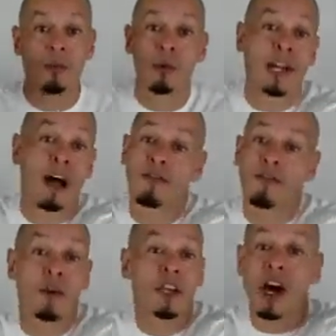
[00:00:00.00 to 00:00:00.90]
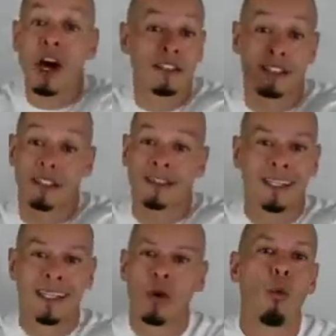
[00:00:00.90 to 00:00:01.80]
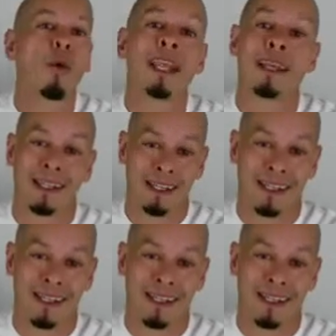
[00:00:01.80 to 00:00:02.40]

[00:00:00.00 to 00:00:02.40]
putting out free content weekly,